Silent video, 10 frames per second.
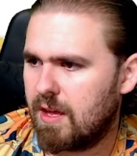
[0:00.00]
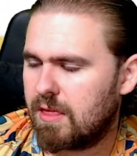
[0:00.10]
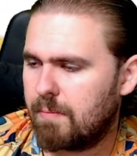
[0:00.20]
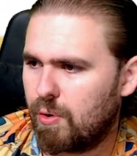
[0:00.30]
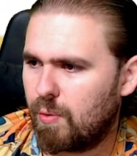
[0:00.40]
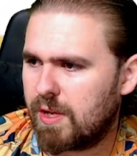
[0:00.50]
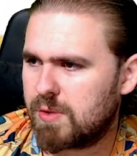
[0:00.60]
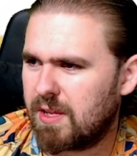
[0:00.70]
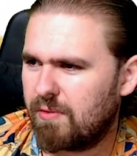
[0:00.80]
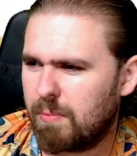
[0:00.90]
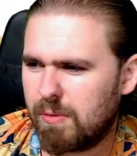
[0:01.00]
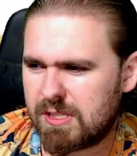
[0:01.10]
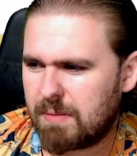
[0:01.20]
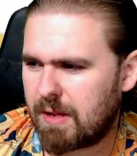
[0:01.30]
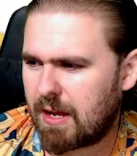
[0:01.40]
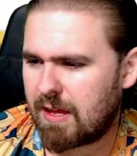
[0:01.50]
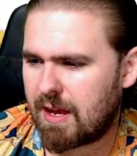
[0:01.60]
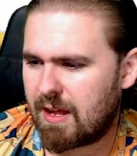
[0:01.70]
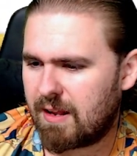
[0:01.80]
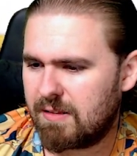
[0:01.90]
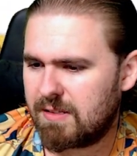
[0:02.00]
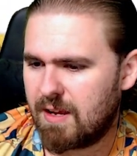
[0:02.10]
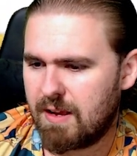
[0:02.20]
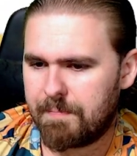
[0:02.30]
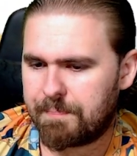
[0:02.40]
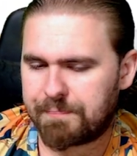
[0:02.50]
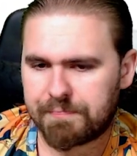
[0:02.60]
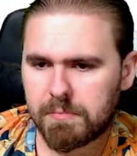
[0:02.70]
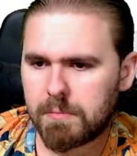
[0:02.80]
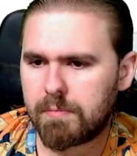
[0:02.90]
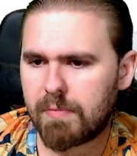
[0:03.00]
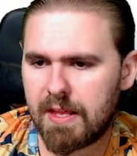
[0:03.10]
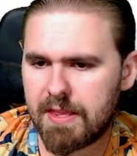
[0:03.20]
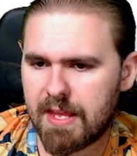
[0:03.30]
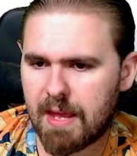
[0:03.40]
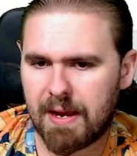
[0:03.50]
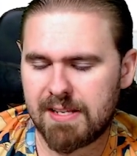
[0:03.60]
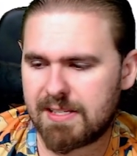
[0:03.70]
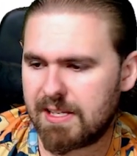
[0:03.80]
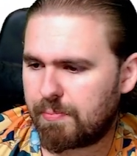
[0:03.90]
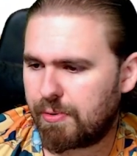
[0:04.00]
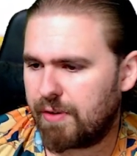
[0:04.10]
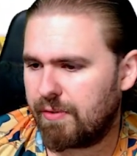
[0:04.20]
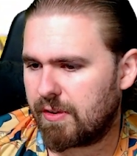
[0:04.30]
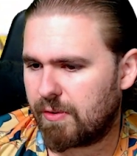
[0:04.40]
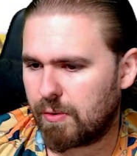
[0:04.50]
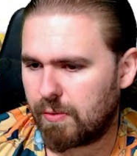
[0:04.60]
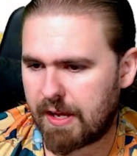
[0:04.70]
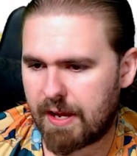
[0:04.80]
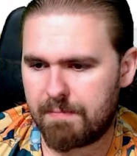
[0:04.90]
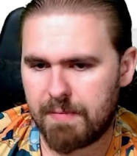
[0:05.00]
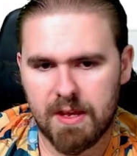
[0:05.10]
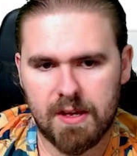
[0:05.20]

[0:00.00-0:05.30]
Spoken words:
The blue ones were level balls or something like that. And yeah, basically it's pretty really cool, okay?